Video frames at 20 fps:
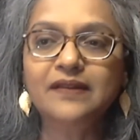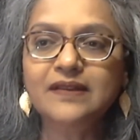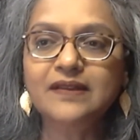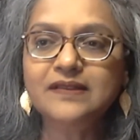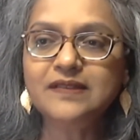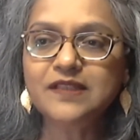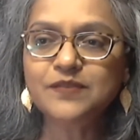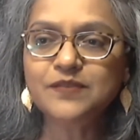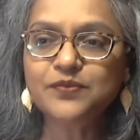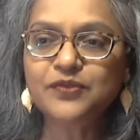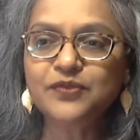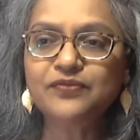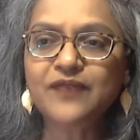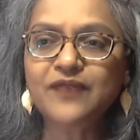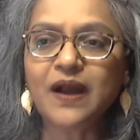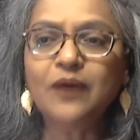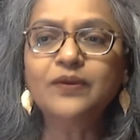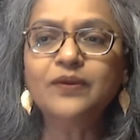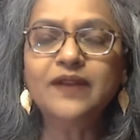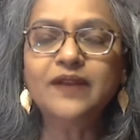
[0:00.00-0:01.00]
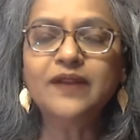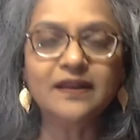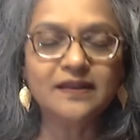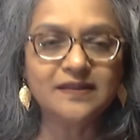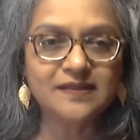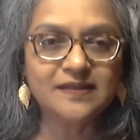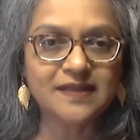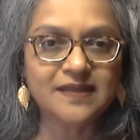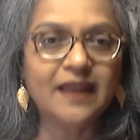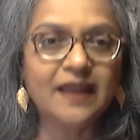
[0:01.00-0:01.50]
is this profound
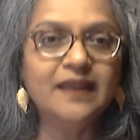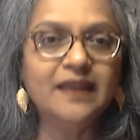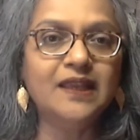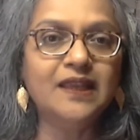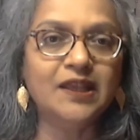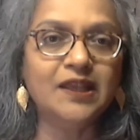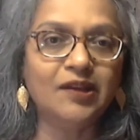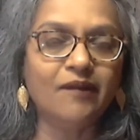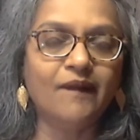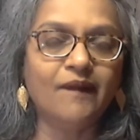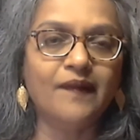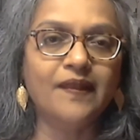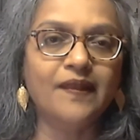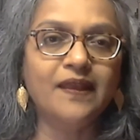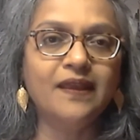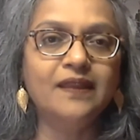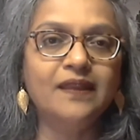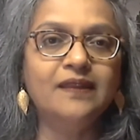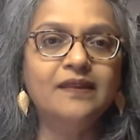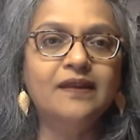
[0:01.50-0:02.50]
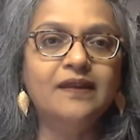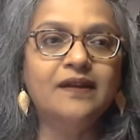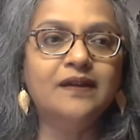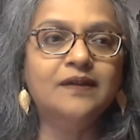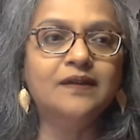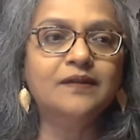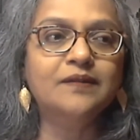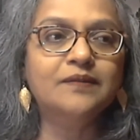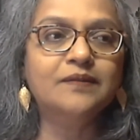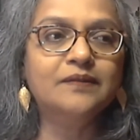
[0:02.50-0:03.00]
understanding in
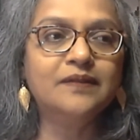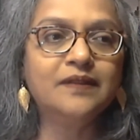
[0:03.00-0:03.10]
uh,